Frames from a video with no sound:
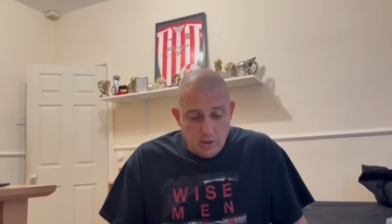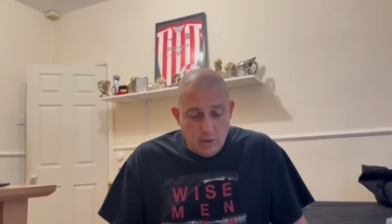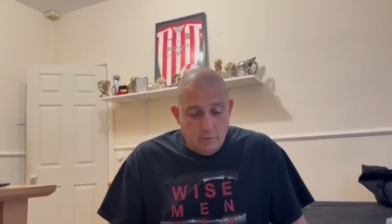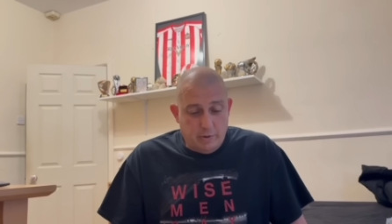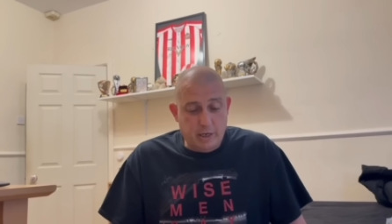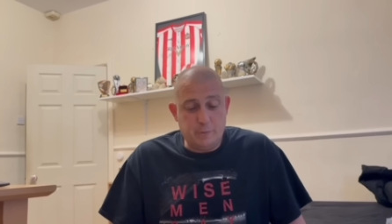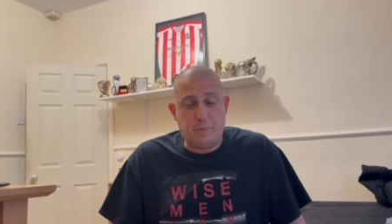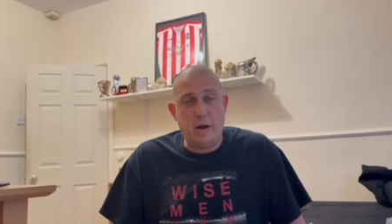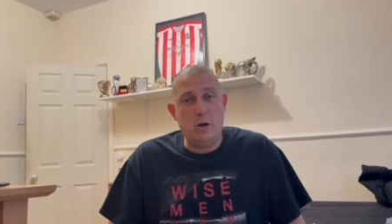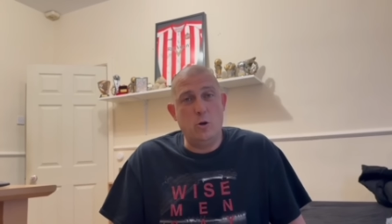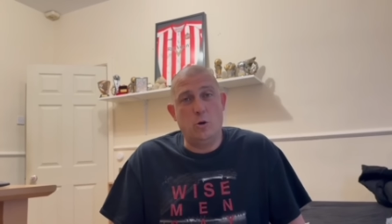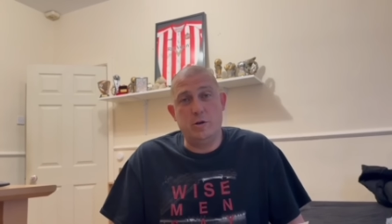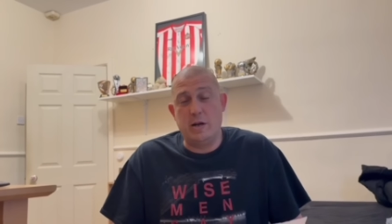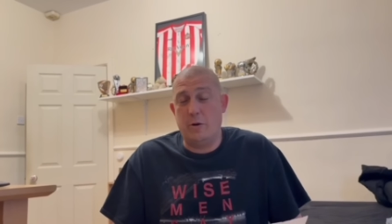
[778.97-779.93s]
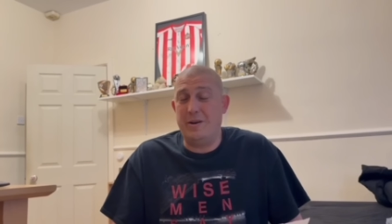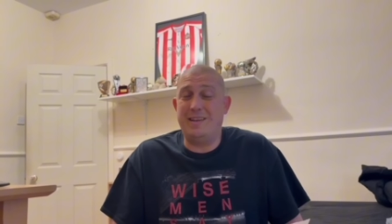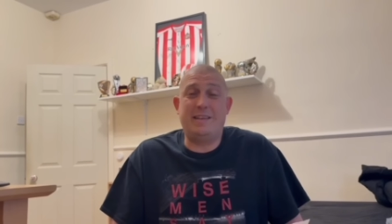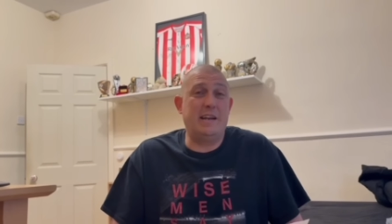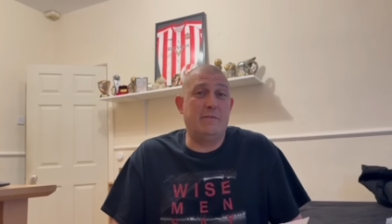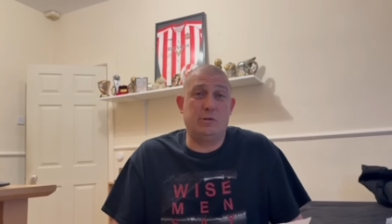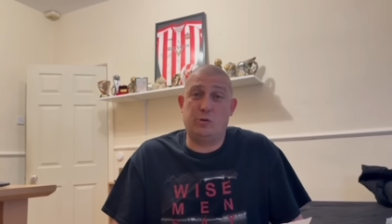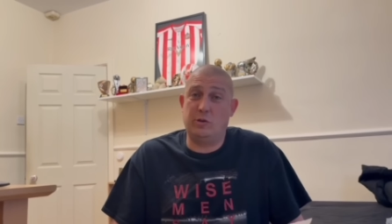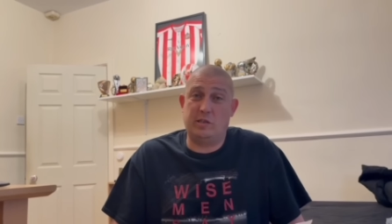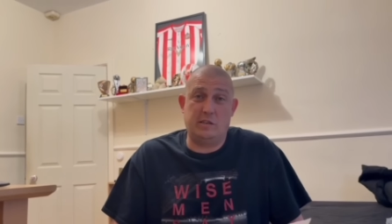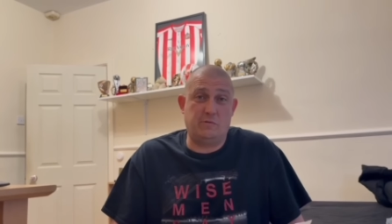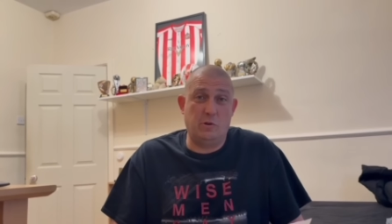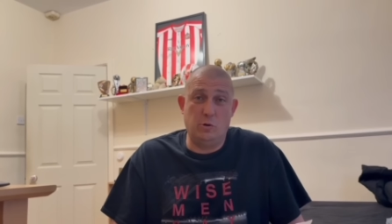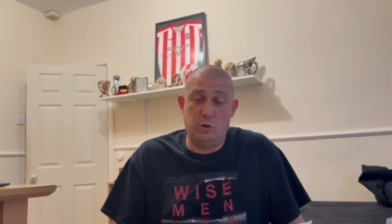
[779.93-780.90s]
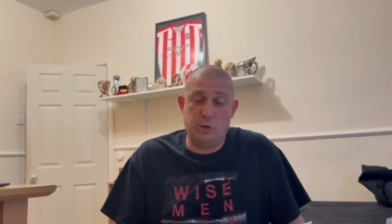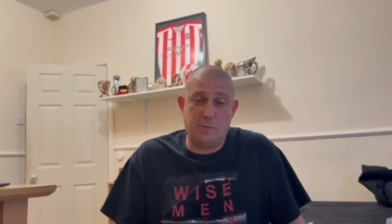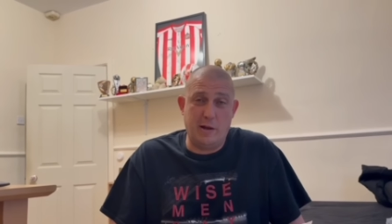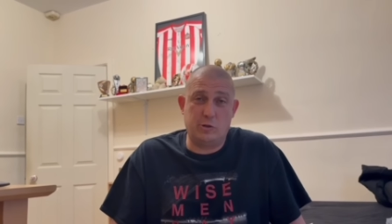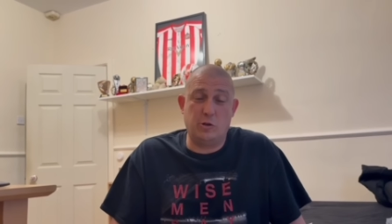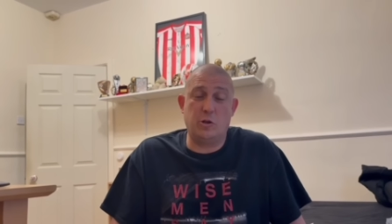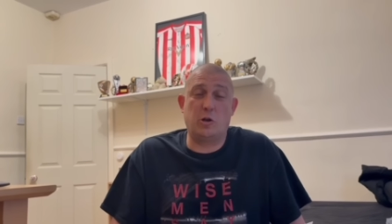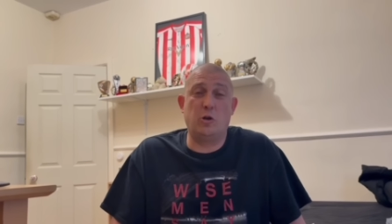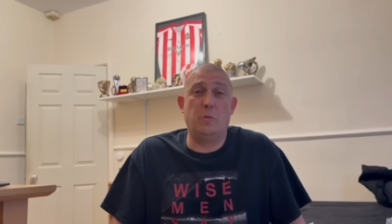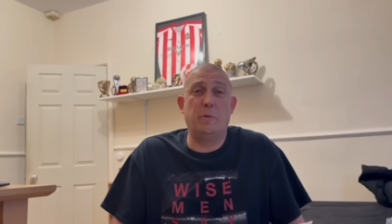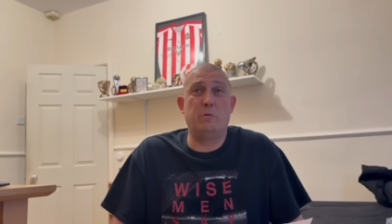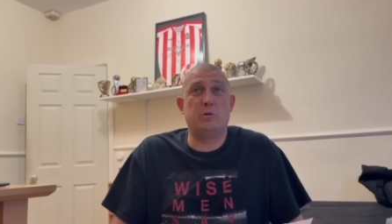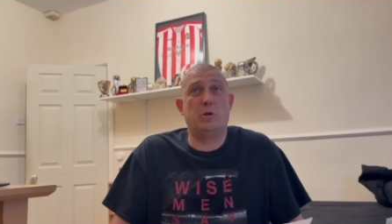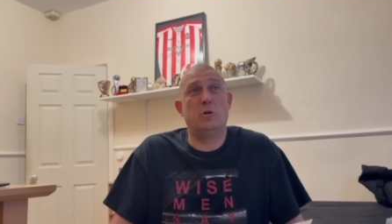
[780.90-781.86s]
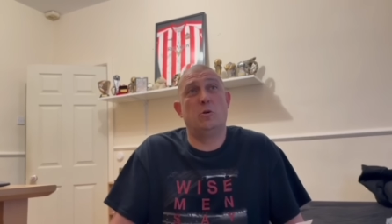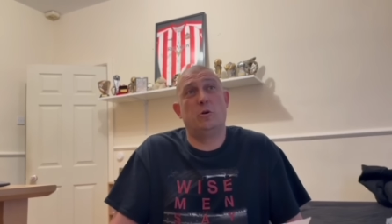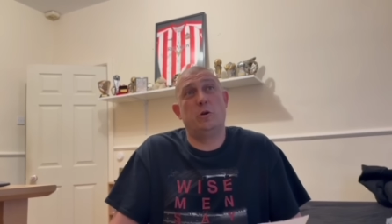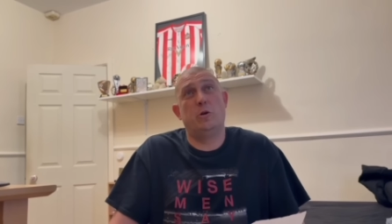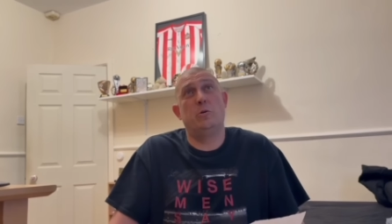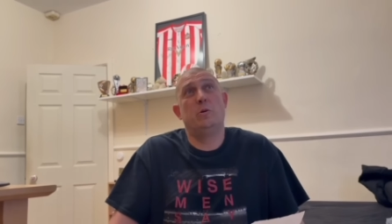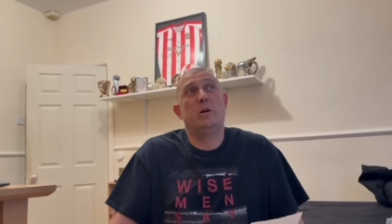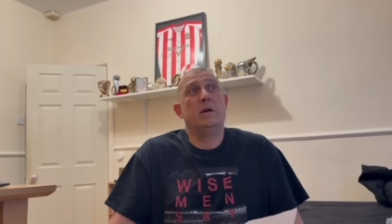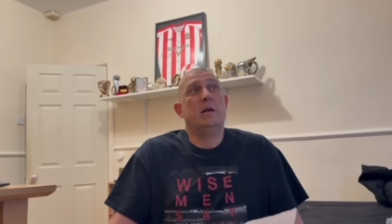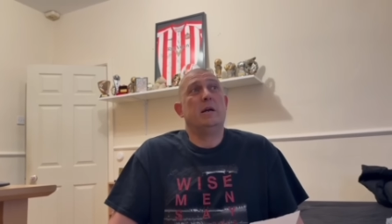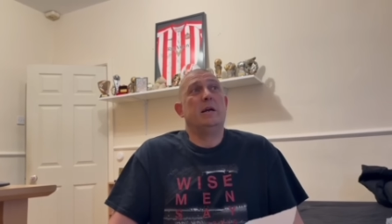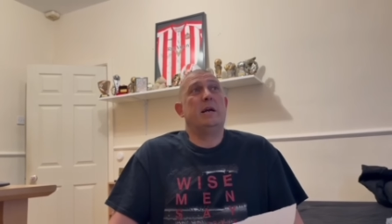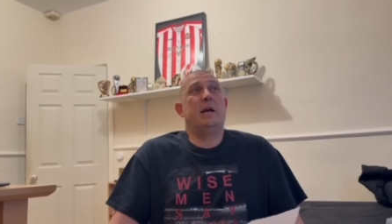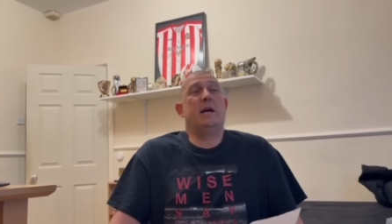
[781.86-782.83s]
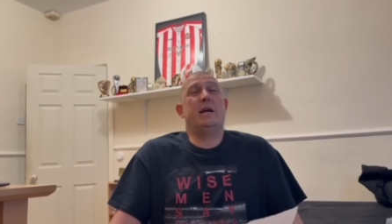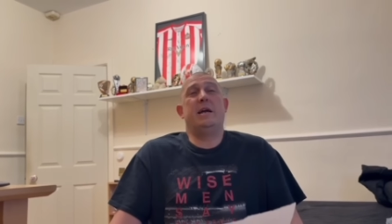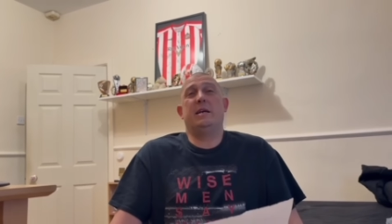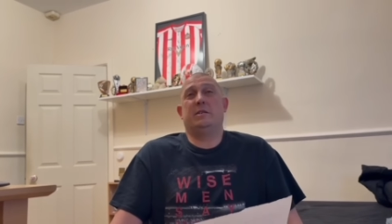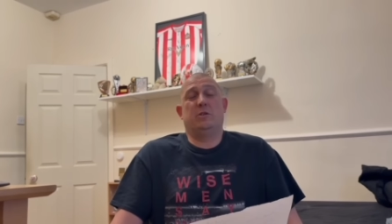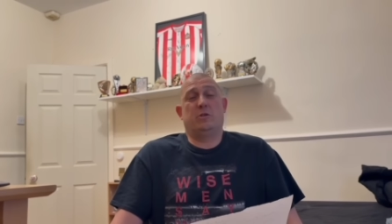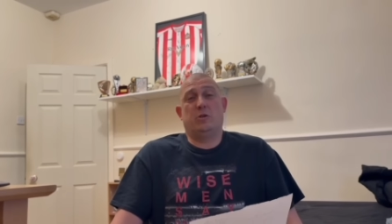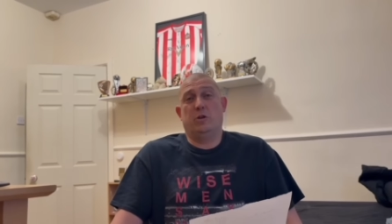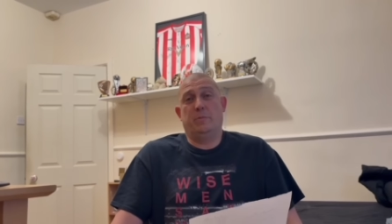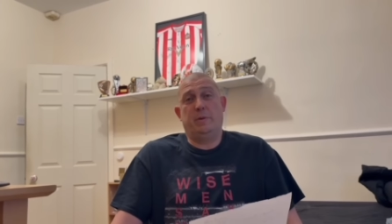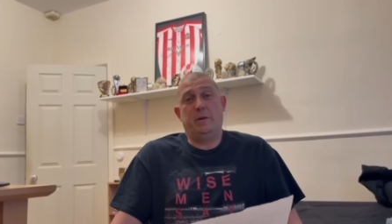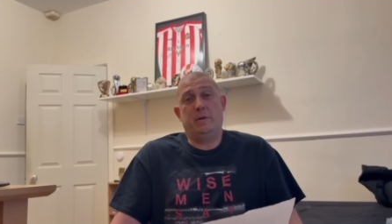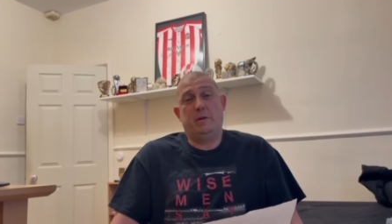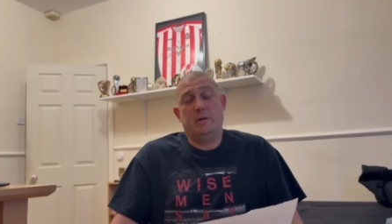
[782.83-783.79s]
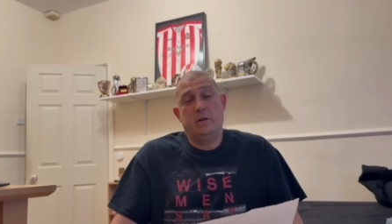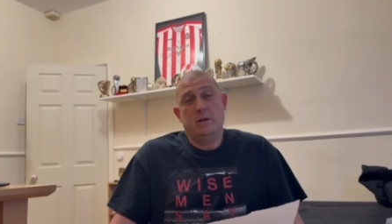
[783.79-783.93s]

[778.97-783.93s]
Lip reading: But he's been loaned out. He didn't have a successful loan spell, so the club he was on loan to isn't going to be